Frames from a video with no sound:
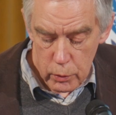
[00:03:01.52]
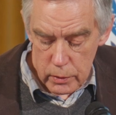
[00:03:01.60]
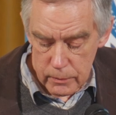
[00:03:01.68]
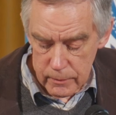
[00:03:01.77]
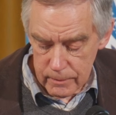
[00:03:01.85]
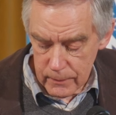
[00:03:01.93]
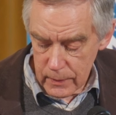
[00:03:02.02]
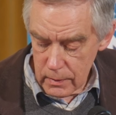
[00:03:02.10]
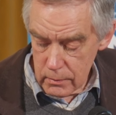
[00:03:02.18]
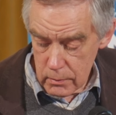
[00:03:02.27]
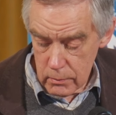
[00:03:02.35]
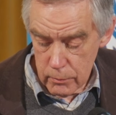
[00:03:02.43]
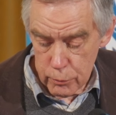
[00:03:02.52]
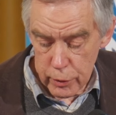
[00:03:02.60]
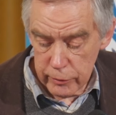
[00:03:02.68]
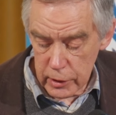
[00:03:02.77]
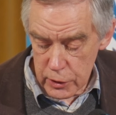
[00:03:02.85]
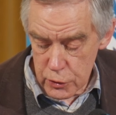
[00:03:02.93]
were
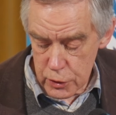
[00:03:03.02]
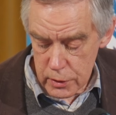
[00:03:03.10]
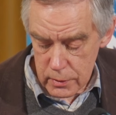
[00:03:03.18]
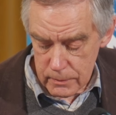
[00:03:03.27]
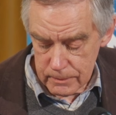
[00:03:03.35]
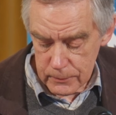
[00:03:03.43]
privileged